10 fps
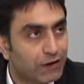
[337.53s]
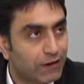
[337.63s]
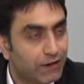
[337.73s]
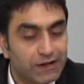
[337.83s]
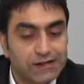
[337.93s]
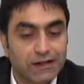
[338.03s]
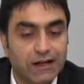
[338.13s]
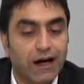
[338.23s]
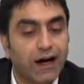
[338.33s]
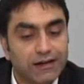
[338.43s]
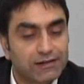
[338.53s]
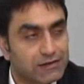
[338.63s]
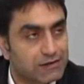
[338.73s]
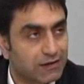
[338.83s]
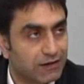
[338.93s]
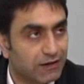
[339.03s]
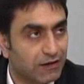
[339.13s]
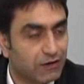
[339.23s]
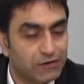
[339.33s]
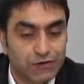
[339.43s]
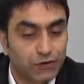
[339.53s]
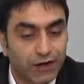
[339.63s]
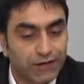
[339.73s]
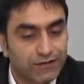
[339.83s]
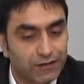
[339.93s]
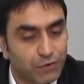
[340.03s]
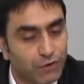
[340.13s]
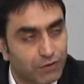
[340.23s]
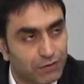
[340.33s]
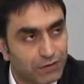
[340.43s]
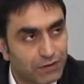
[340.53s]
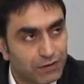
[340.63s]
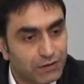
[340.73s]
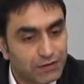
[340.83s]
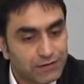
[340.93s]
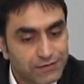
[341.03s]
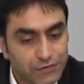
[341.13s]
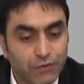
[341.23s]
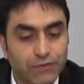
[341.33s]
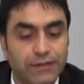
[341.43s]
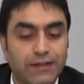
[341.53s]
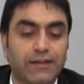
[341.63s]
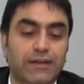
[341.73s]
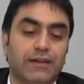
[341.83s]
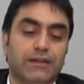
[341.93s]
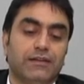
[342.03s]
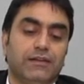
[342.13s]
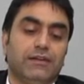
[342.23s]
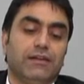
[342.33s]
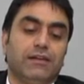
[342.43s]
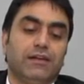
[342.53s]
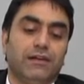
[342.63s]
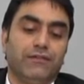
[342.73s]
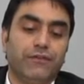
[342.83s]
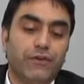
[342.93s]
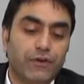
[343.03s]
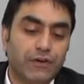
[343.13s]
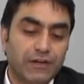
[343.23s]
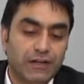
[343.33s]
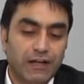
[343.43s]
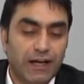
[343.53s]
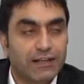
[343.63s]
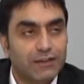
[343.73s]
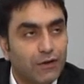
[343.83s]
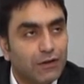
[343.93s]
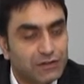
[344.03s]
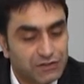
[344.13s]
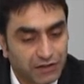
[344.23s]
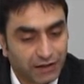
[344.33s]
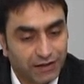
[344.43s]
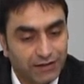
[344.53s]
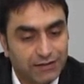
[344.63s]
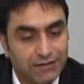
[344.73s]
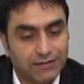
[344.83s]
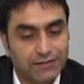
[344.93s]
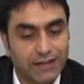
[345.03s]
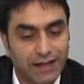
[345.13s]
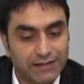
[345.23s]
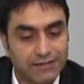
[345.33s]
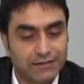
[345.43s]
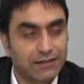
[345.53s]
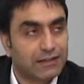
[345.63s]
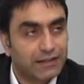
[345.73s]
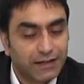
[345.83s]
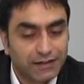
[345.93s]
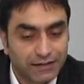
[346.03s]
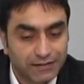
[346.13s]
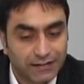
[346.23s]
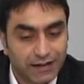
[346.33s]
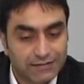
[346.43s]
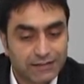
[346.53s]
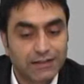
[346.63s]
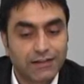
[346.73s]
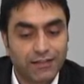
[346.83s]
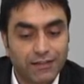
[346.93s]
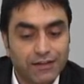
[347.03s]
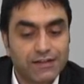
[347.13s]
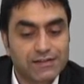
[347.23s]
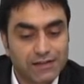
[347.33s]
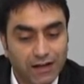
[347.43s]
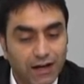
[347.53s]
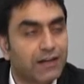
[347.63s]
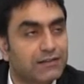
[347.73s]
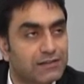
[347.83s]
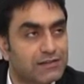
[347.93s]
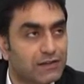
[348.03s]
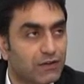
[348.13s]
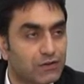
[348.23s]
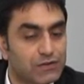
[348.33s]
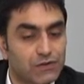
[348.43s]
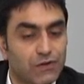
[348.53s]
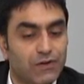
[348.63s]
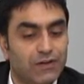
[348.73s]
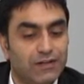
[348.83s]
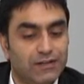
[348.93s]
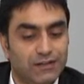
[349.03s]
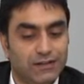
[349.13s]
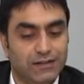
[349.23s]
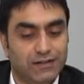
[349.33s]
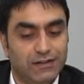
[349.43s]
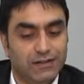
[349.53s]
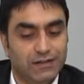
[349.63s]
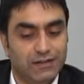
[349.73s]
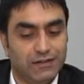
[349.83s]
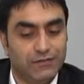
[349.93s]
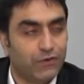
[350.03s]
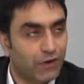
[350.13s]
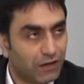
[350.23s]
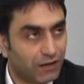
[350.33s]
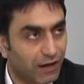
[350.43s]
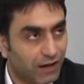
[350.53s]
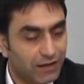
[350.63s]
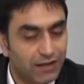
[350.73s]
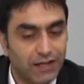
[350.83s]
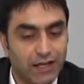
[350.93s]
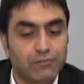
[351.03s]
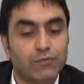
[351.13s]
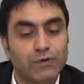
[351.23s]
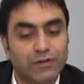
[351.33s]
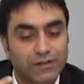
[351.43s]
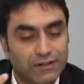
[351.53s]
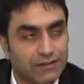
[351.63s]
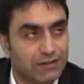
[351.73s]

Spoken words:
So they were acknowledging that, declaring that these idols also for Allah, a mulk for Allah, Allah owning them,